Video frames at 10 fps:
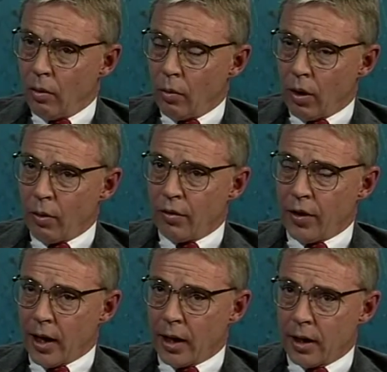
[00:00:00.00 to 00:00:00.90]
Well, we've
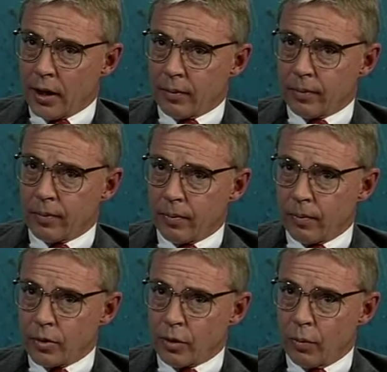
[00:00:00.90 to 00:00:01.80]
had um,
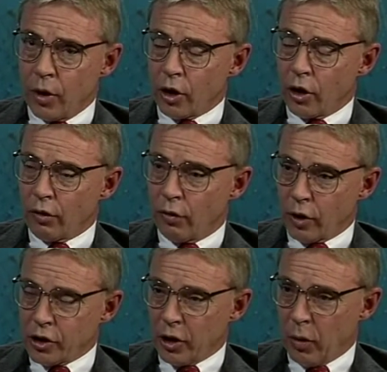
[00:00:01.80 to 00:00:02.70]
some real good
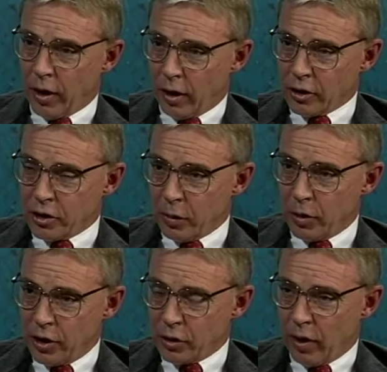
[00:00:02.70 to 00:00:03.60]
fortune, quite honestly,
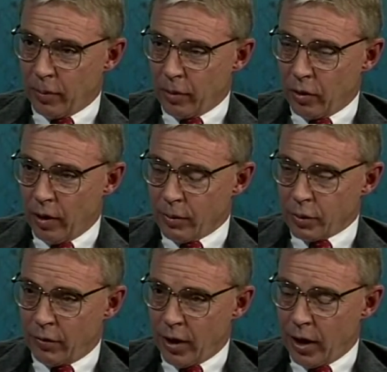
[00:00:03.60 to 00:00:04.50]
with these grant programs.
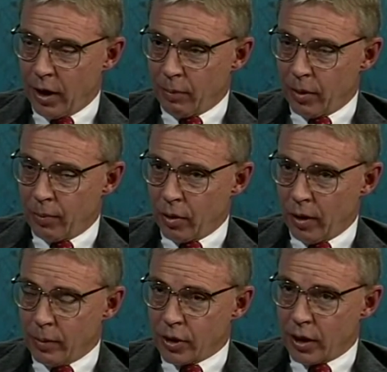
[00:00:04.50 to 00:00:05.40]
We've got a number of
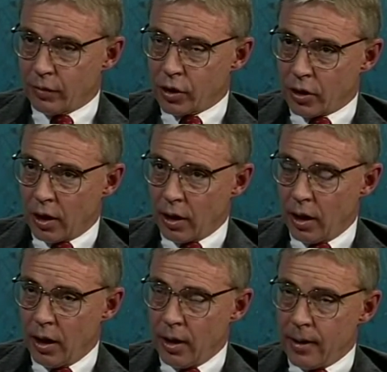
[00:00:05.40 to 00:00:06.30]
programs that have started
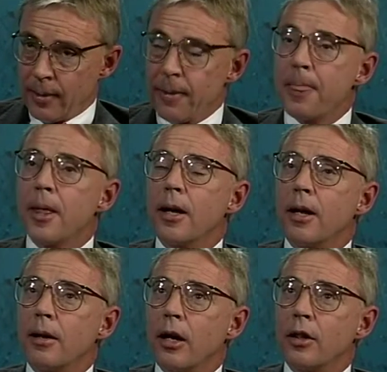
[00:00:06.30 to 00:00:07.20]

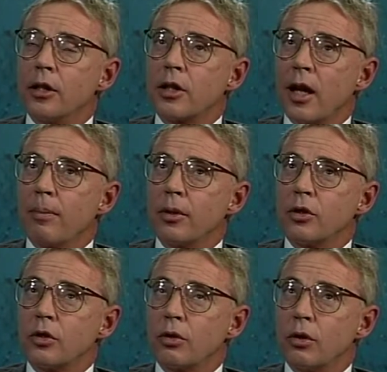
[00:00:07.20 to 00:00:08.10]
uh, on this
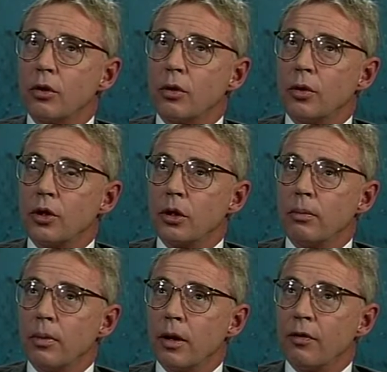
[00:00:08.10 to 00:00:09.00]
campus through
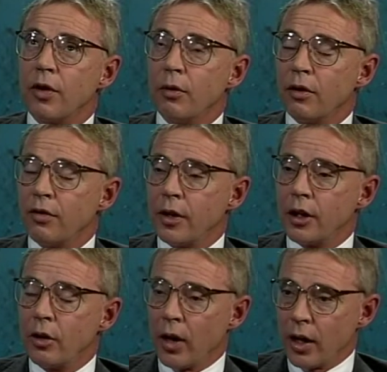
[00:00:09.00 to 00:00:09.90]
some uh, federal
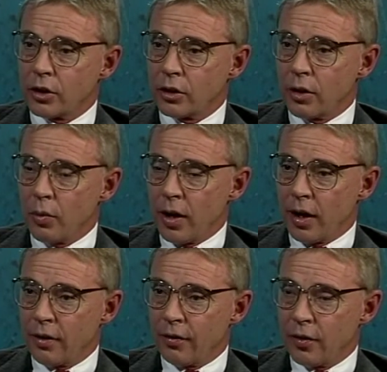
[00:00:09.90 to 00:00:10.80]
funded grants that we
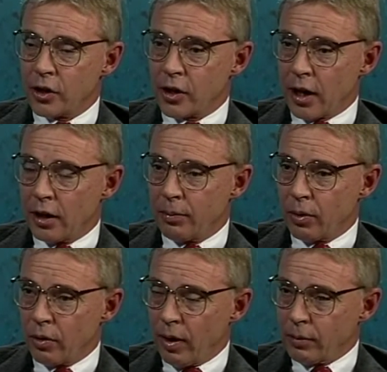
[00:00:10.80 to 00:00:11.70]
have decided the
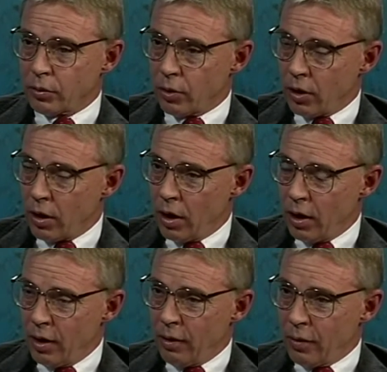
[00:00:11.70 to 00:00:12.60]
programs were,
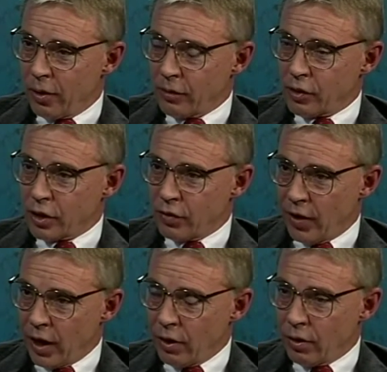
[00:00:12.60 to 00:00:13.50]
were of such
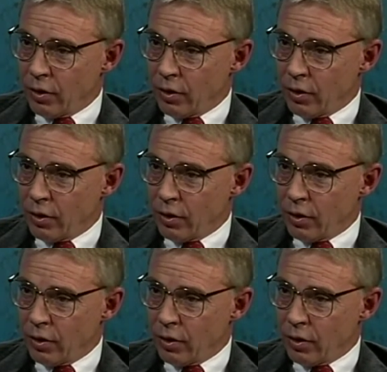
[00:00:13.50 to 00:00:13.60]
value